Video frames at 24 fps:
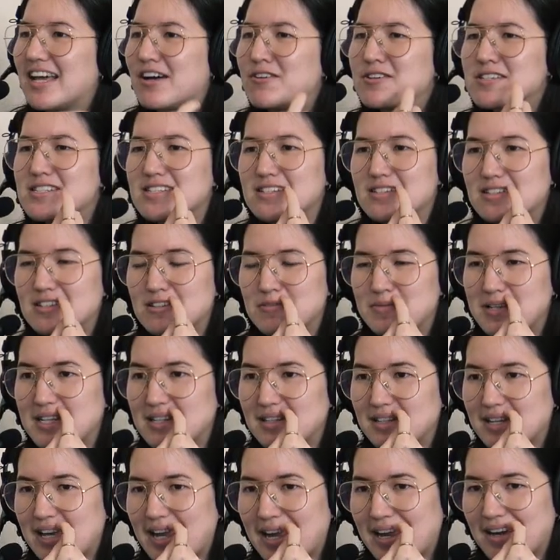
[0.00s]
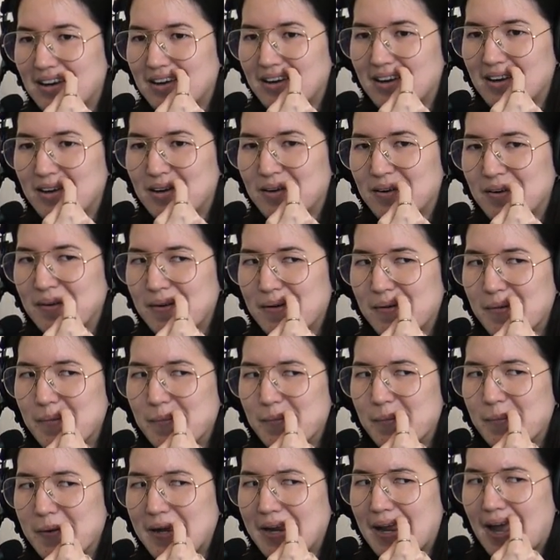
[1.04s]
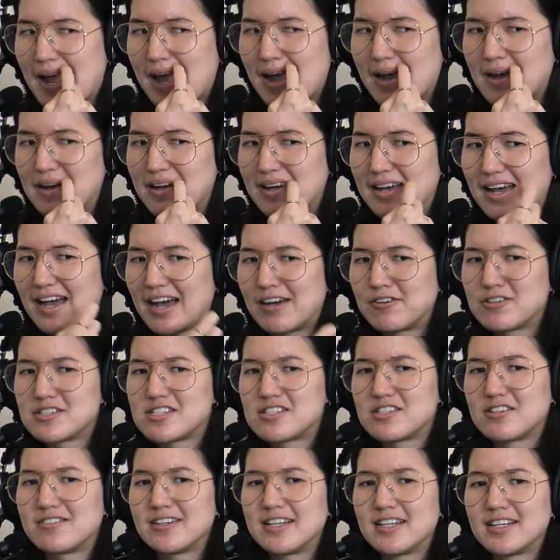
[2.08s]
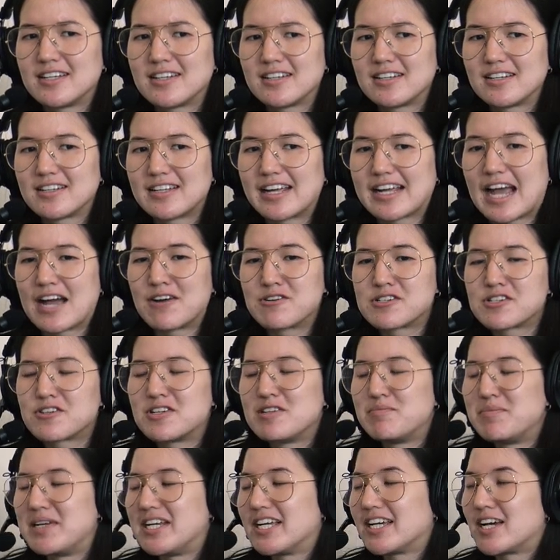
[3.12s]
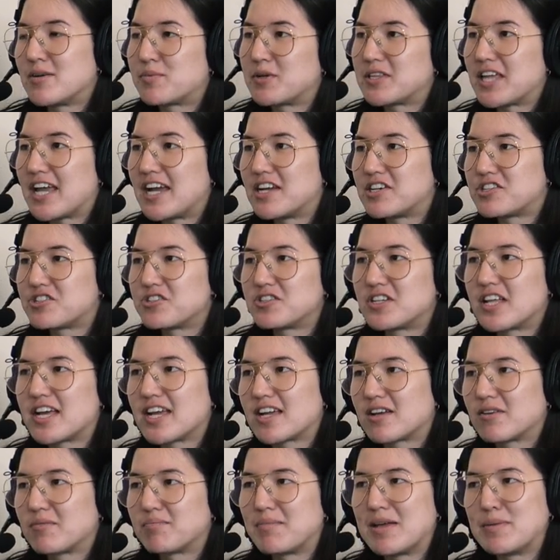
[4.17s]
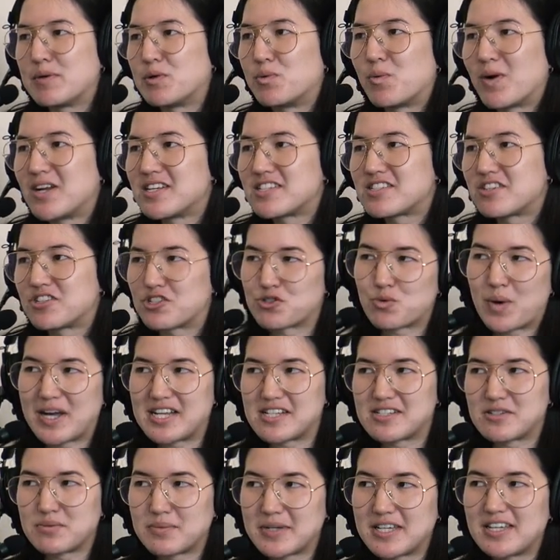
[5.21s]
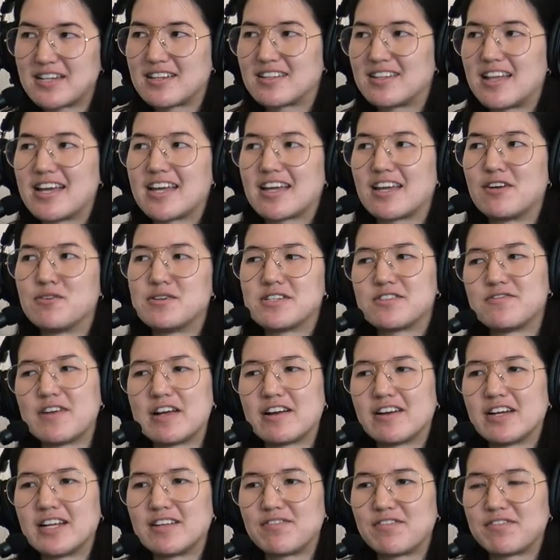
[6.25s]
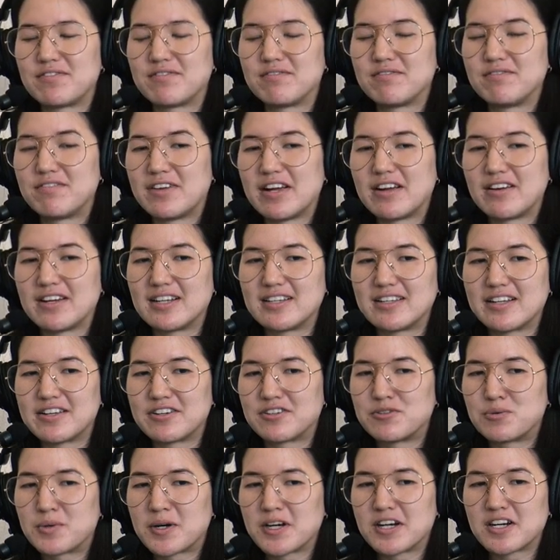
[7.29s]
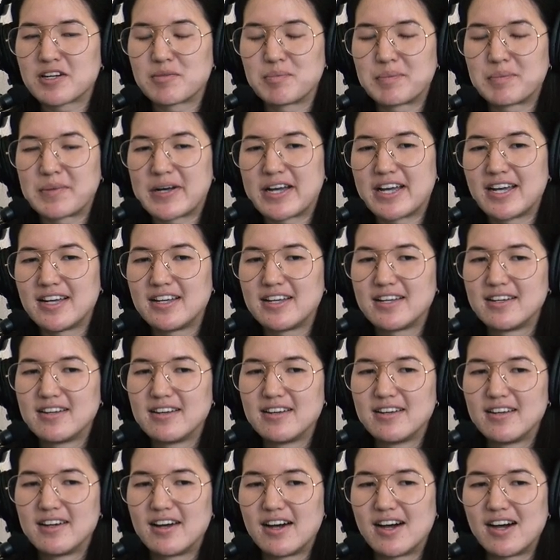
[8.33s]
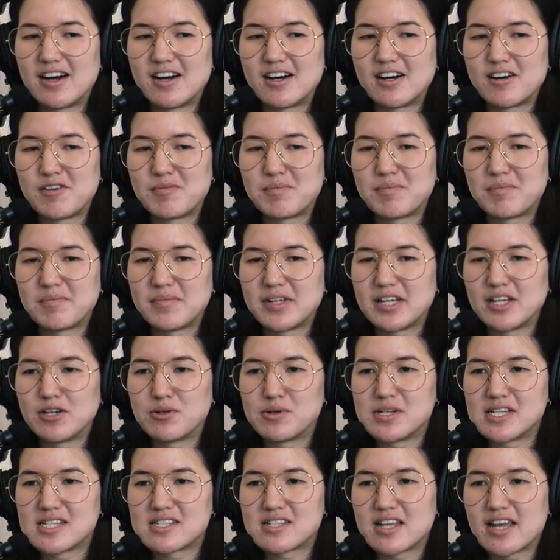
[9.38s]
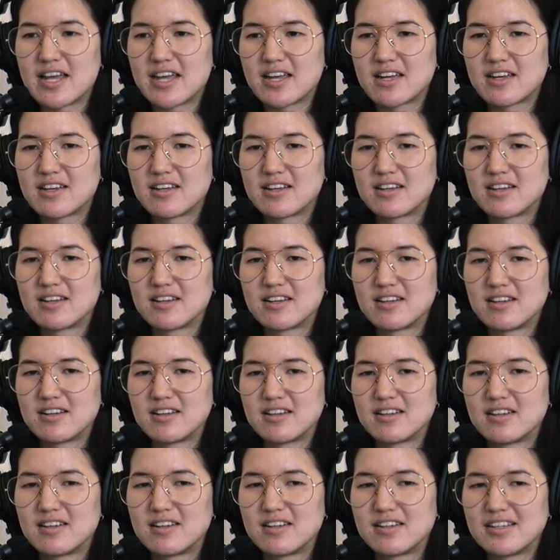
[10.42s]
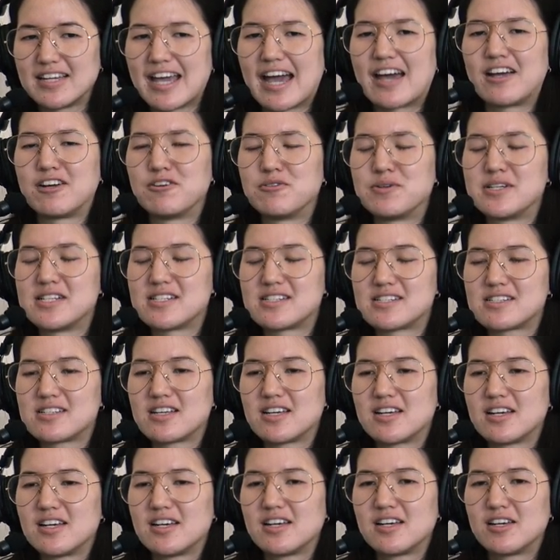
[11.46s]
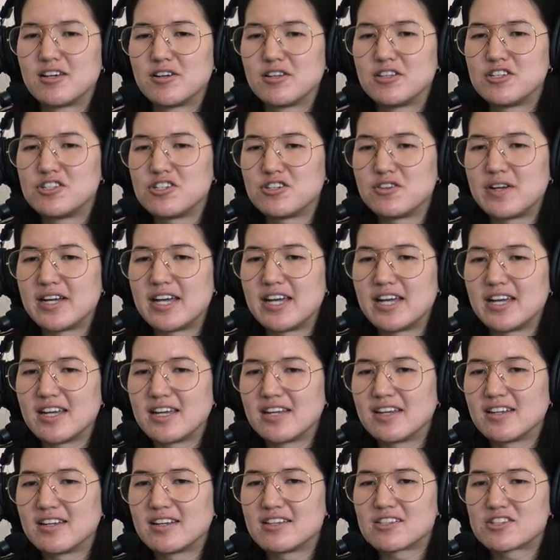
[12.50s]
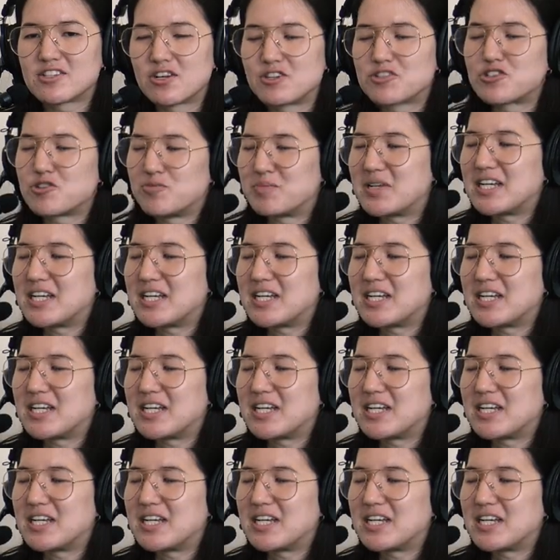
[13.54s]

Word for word: That was a little bit later, but yeah, I was doing like I was only meeting up with Andrew like maybe once or twice a week. Right. Like it was very very little work, but um, it was like, yeah, it was doing social